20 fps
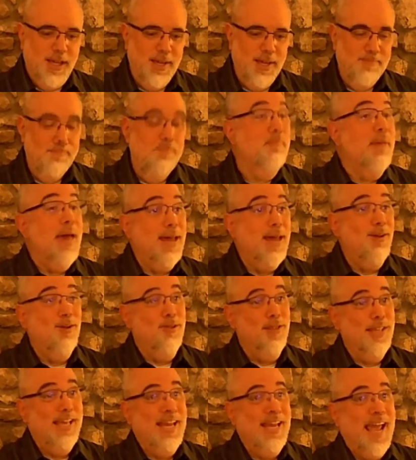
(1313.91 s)

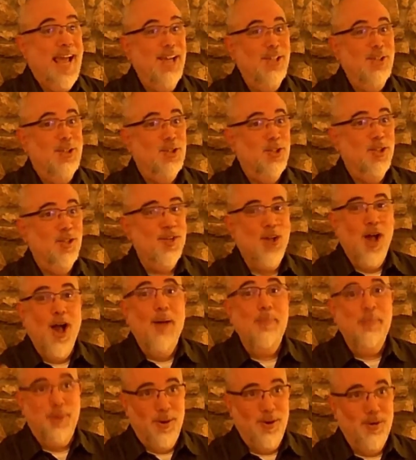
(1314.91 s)
metal that has
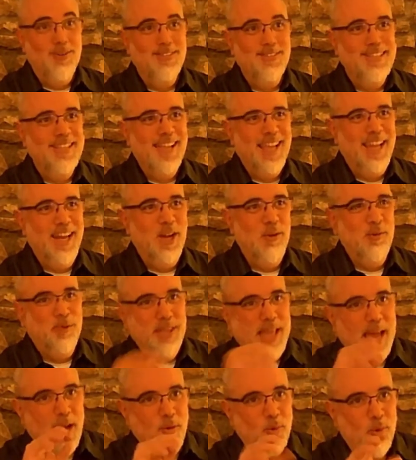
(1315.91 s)
copper in it, with
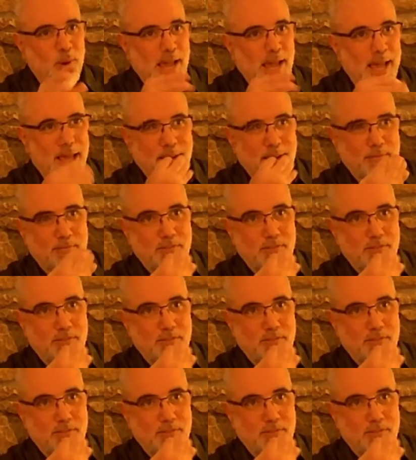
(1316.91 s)
that red of